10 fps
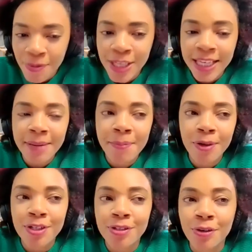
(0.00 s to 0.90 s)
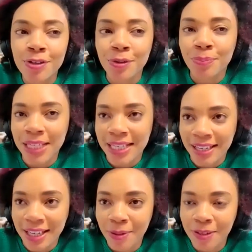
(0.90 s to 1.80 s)
thinking more social media
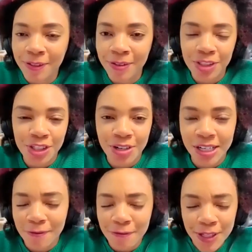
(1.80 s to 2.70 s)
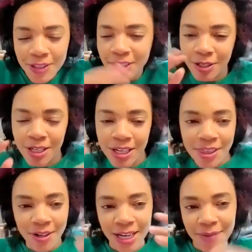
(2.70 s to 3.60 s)
like what if they are just trying to fill their
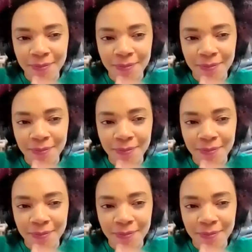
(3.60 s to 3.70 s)
their